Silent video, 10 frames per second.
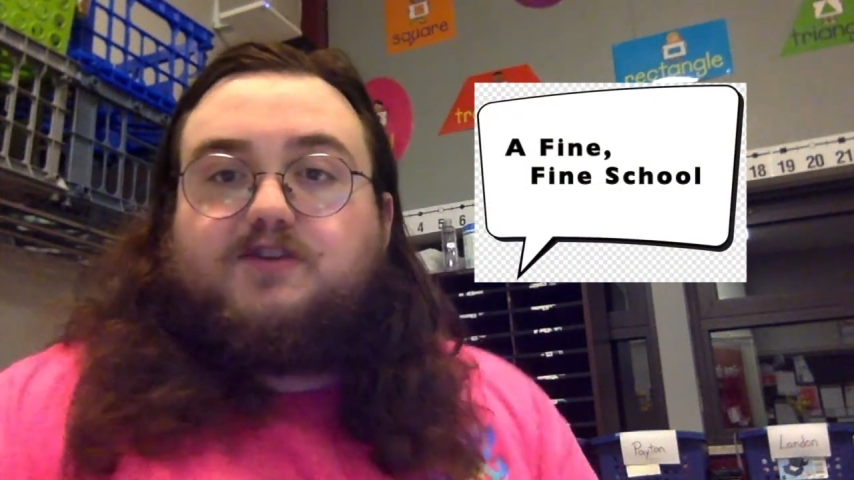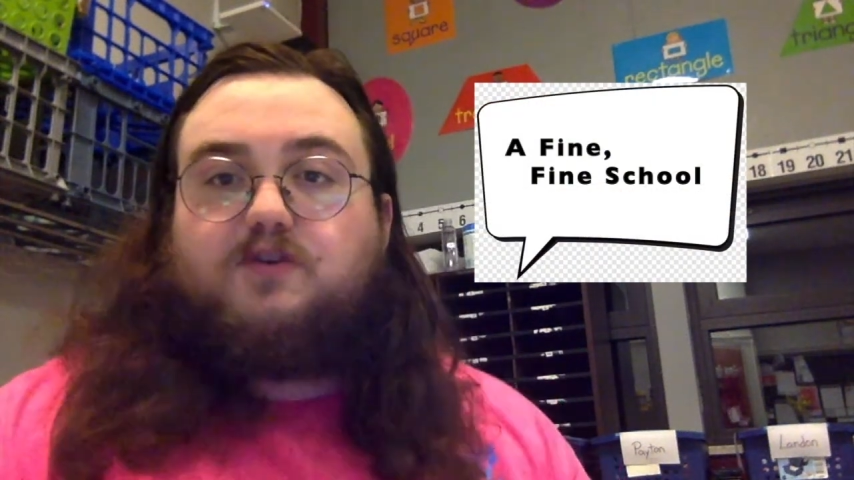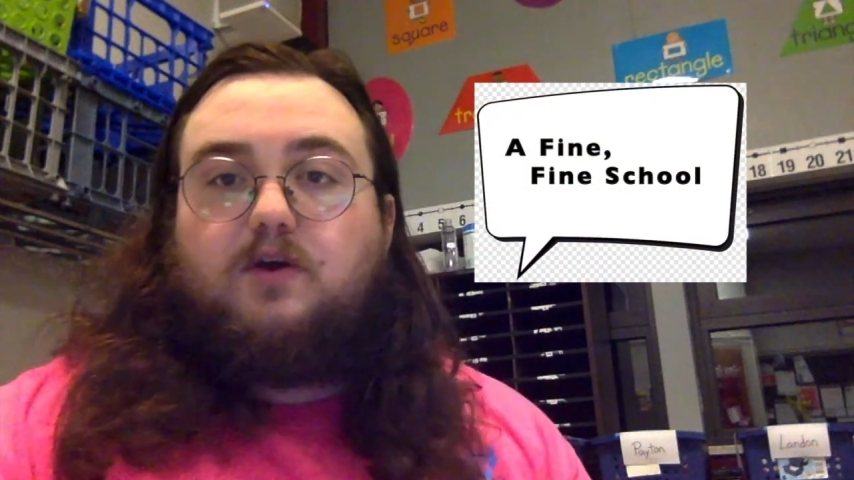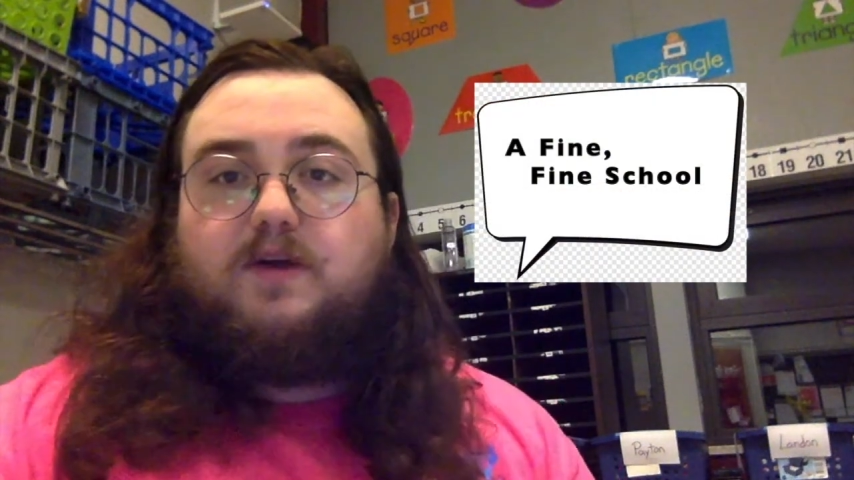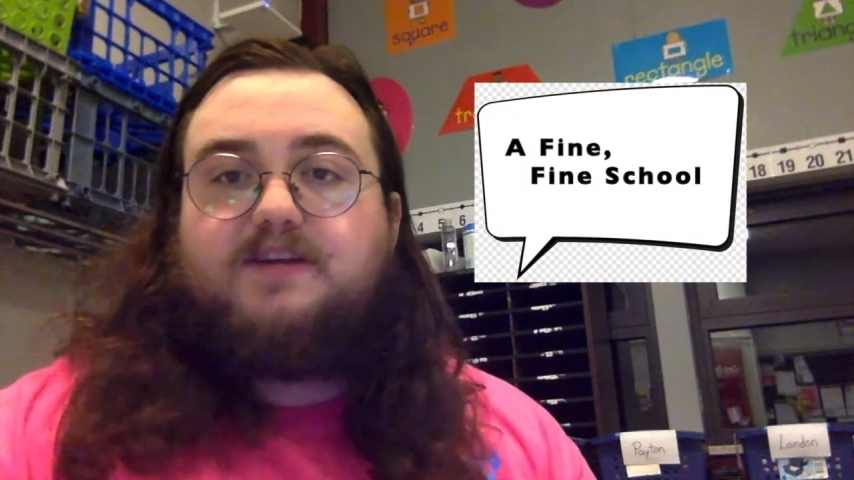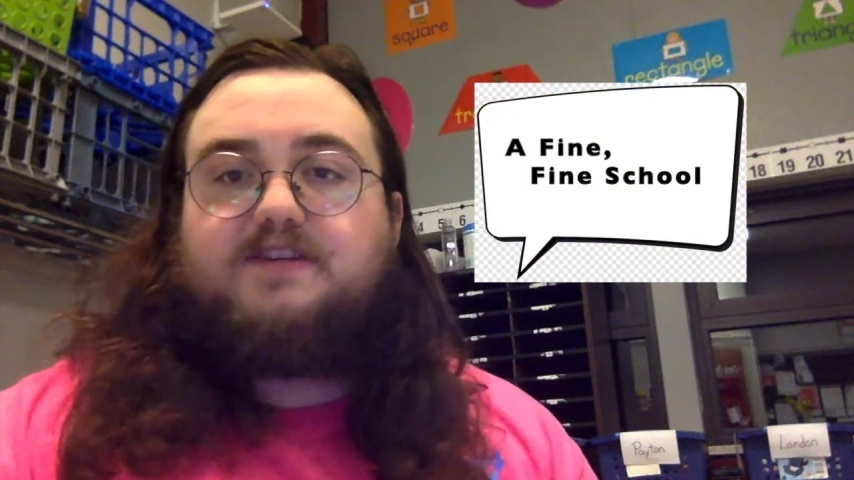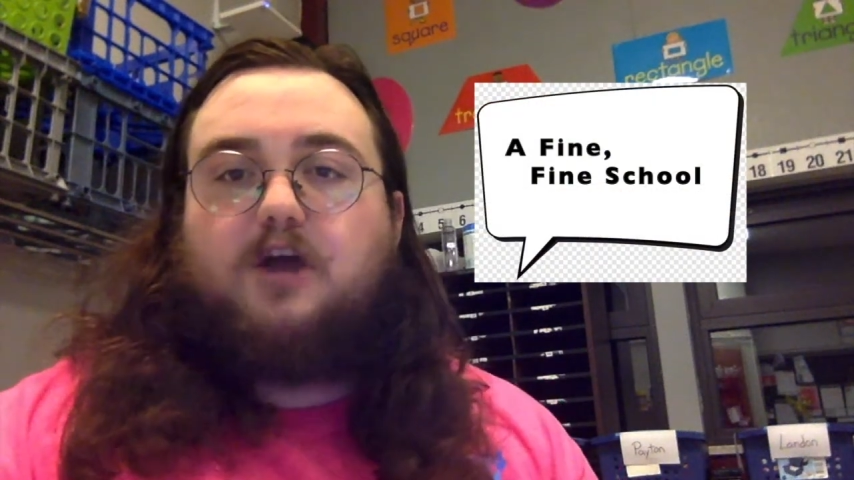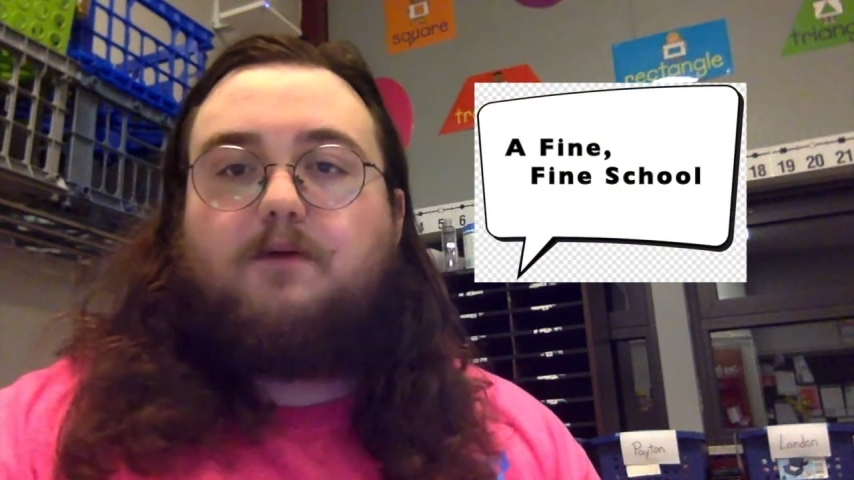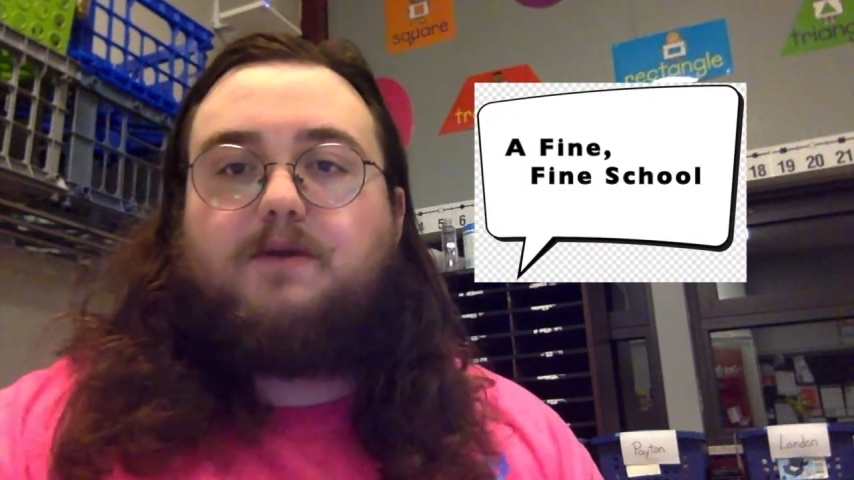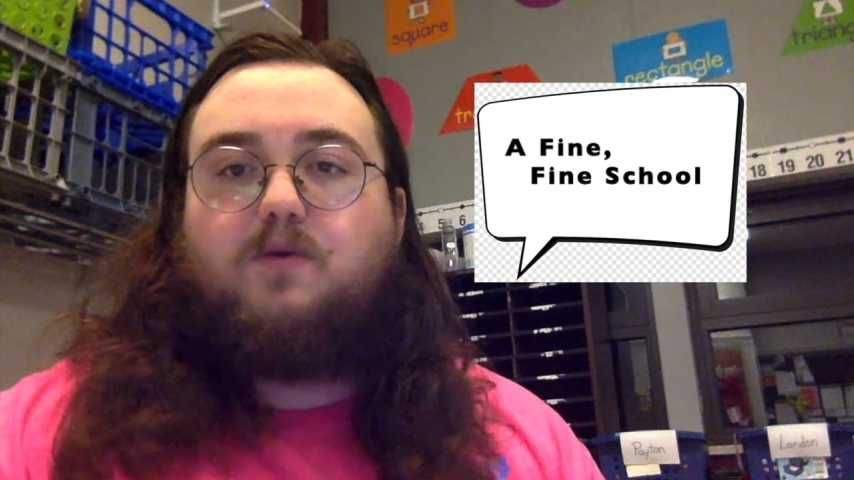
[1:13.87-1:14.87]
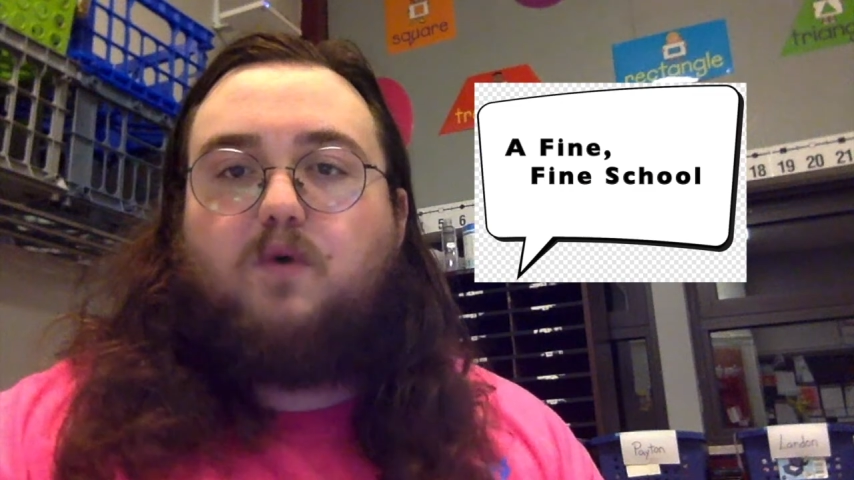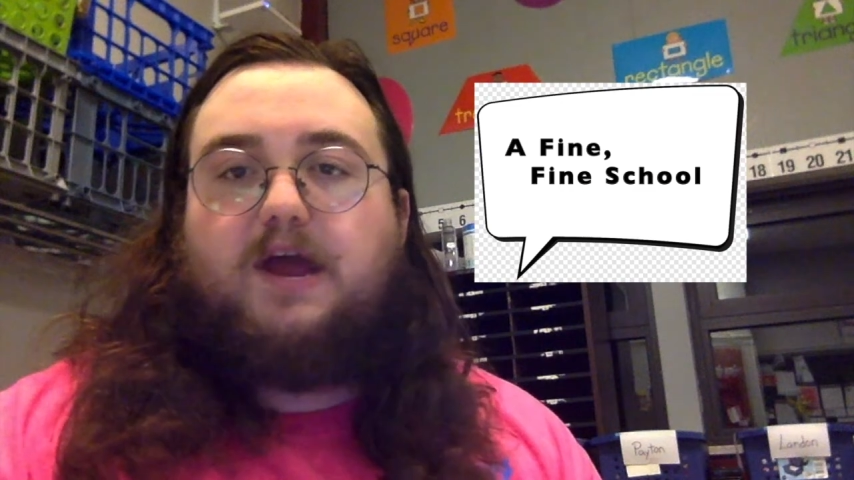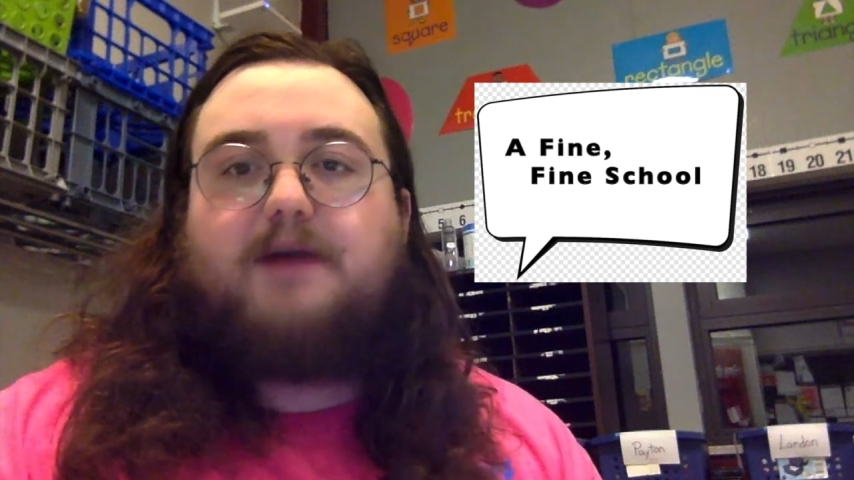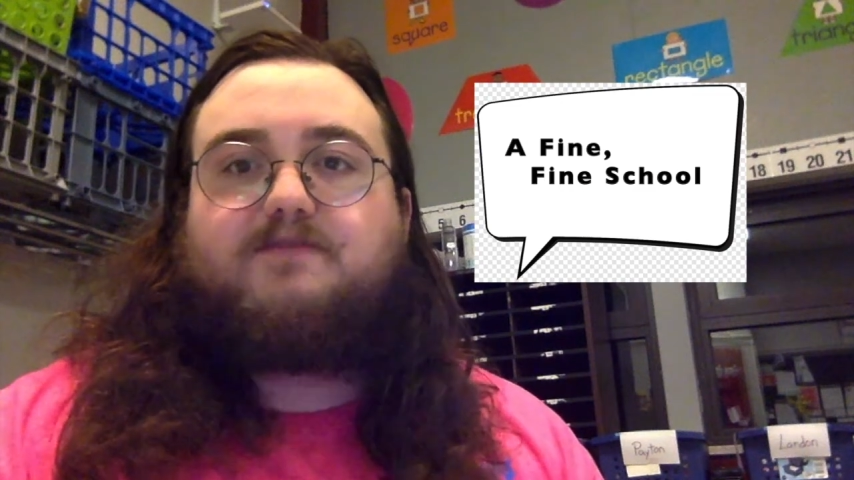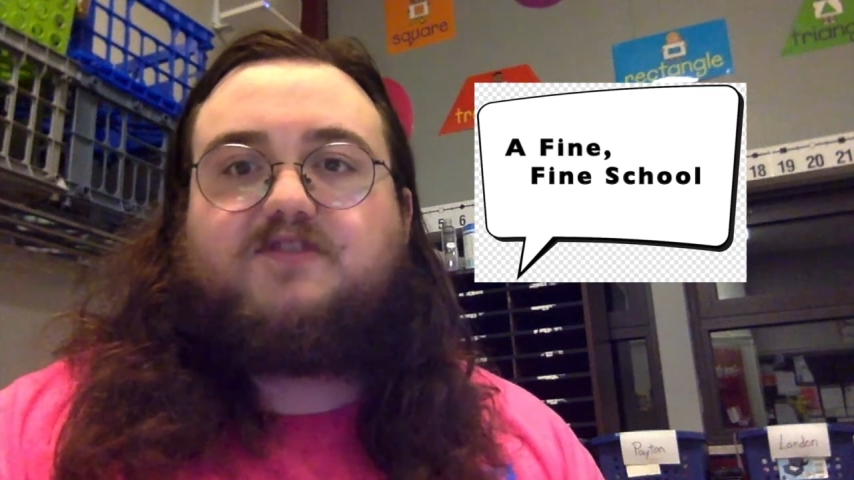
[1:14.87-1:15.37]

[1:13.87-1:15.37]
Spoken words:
So go ahead and tell me what I am